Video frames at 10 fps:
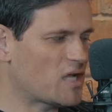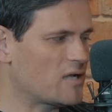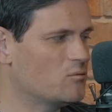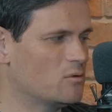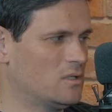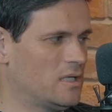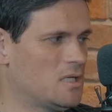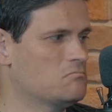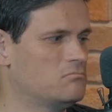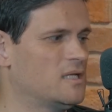
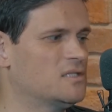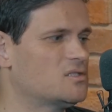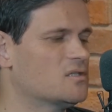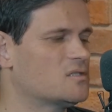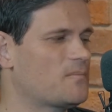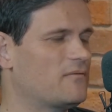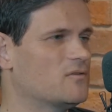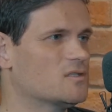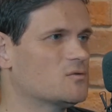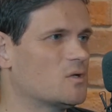genuinely instance
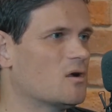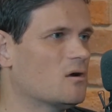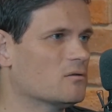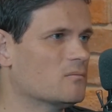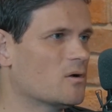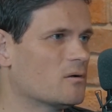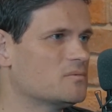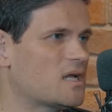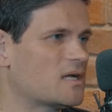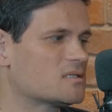methods, as we call them, on
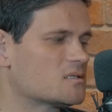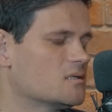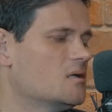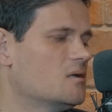objects.